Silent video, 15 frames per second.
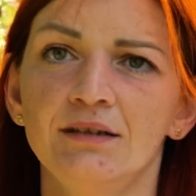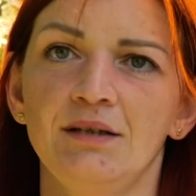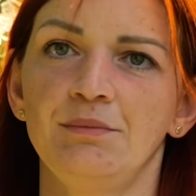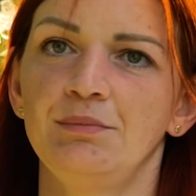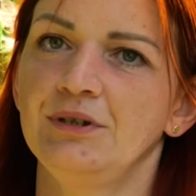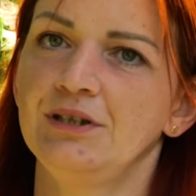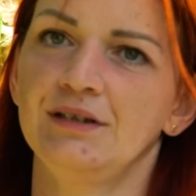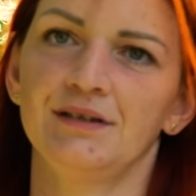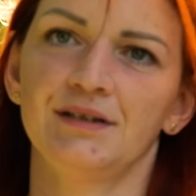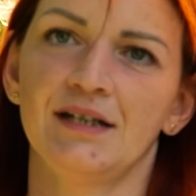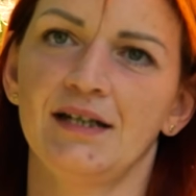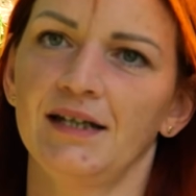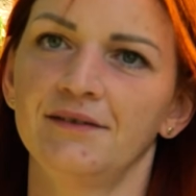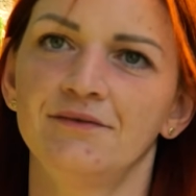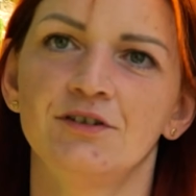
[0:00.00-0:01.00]
maybe
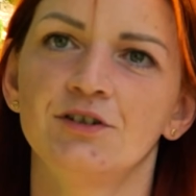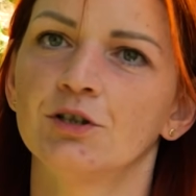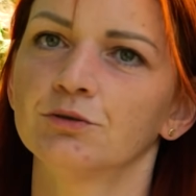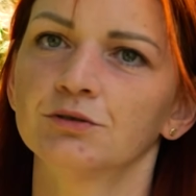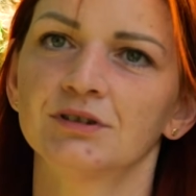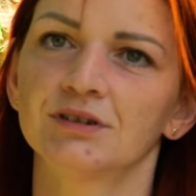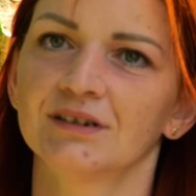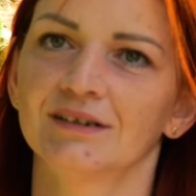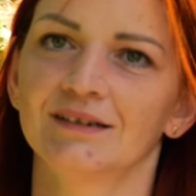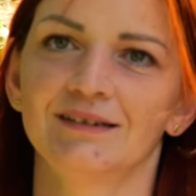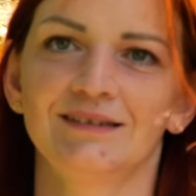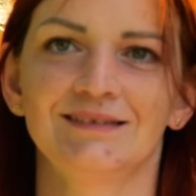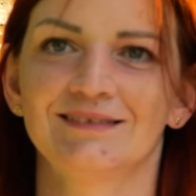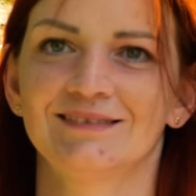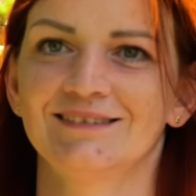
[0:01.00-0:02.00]
the AV node
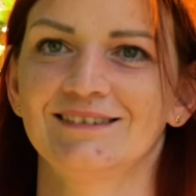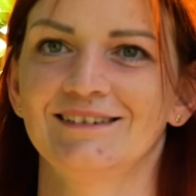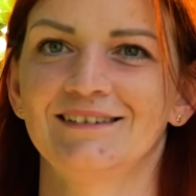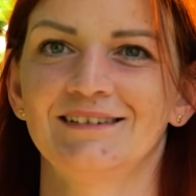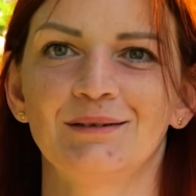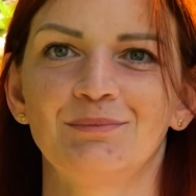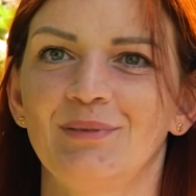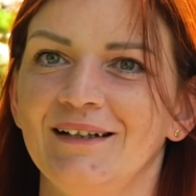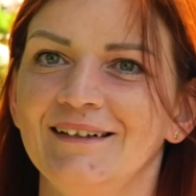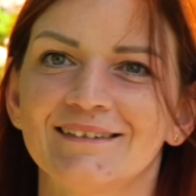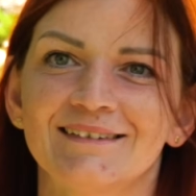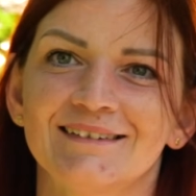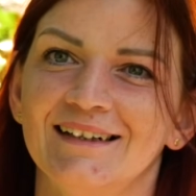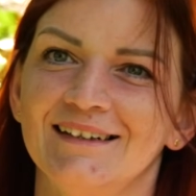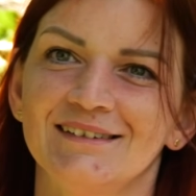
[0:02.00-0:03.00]
is
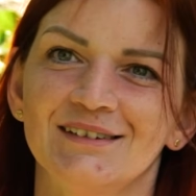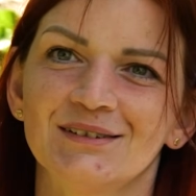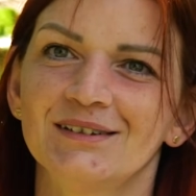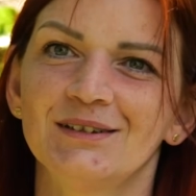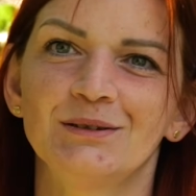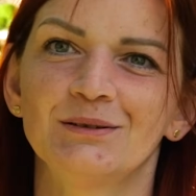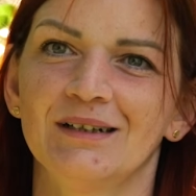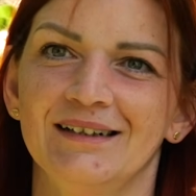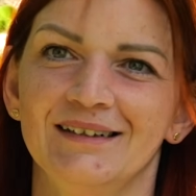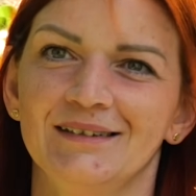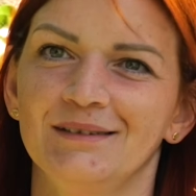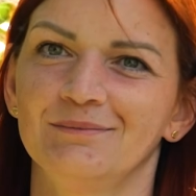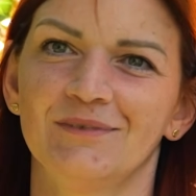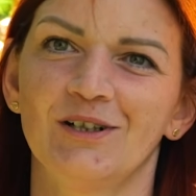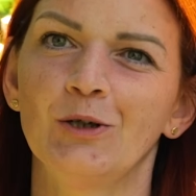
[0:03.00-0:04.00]
repaired. I don't know,
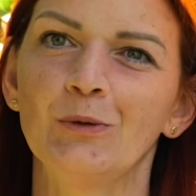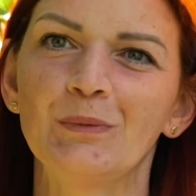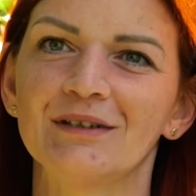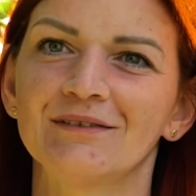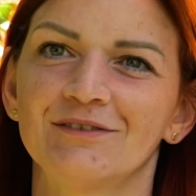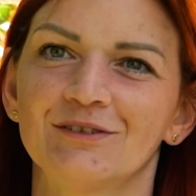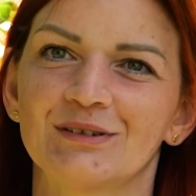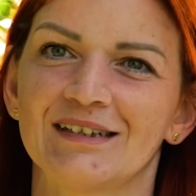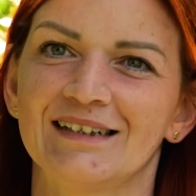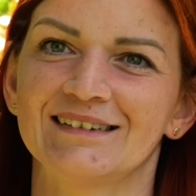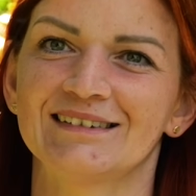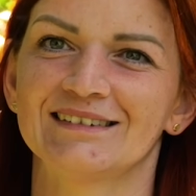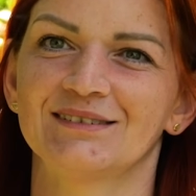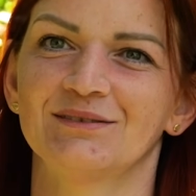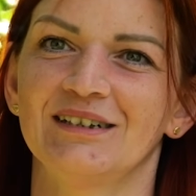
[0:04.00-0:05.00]
I'm hoping for
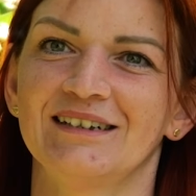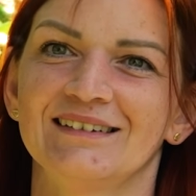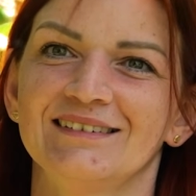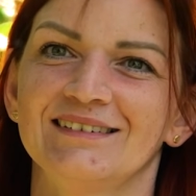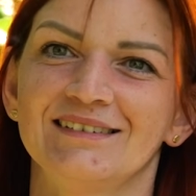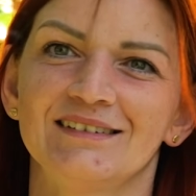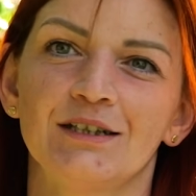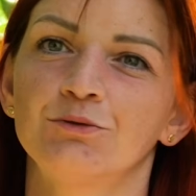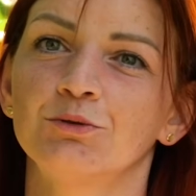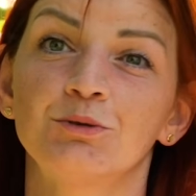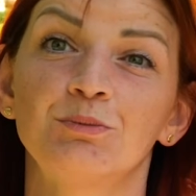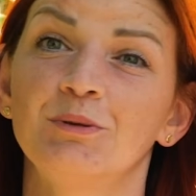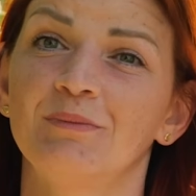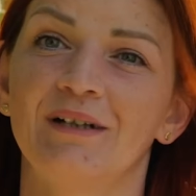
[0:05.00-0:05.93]
that as well. That would be a